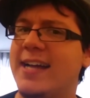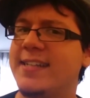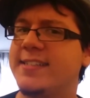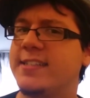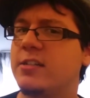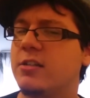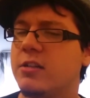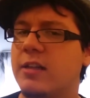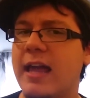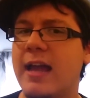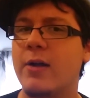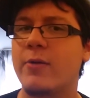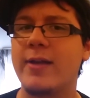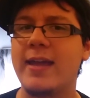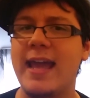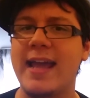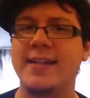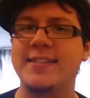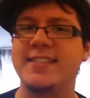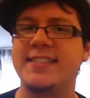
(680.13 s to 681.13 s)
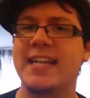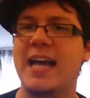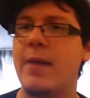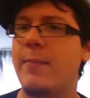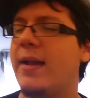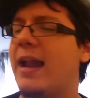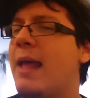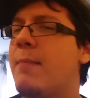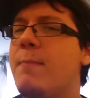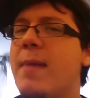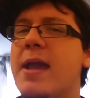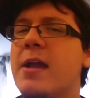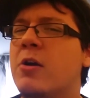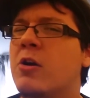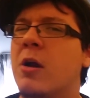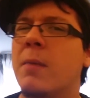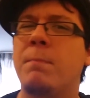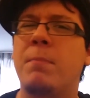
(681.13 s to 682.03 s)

as Clary and Simon and make her